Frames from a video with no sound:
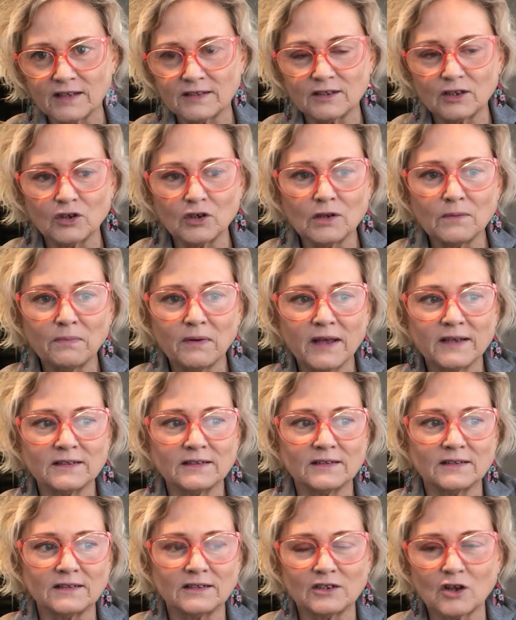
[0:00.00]
It's a good
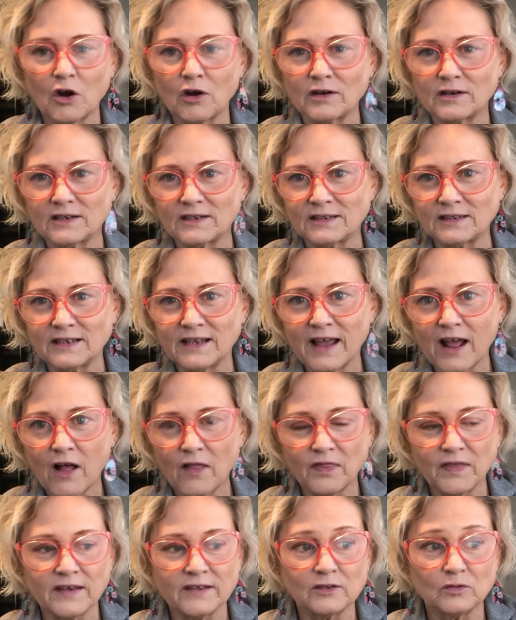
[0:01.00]
place to start to see
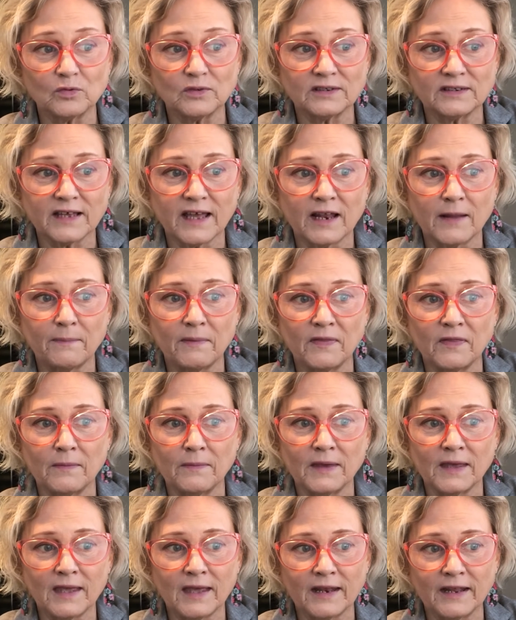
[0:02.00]
how things were set up in the
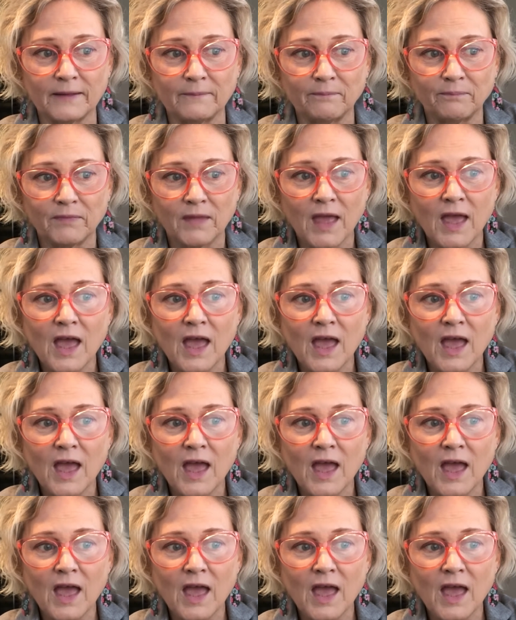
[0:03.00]
beginning.